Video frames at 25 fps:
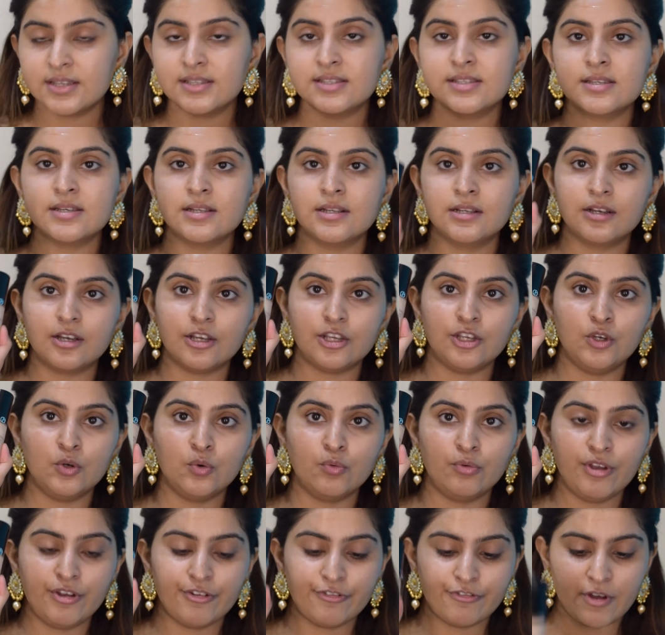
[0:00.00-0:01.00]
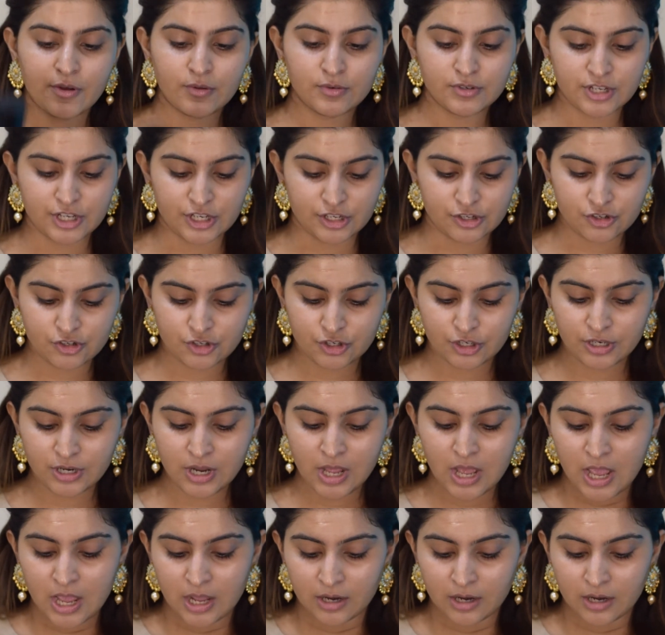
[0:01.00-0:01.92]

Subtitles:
Silk UV Foundation.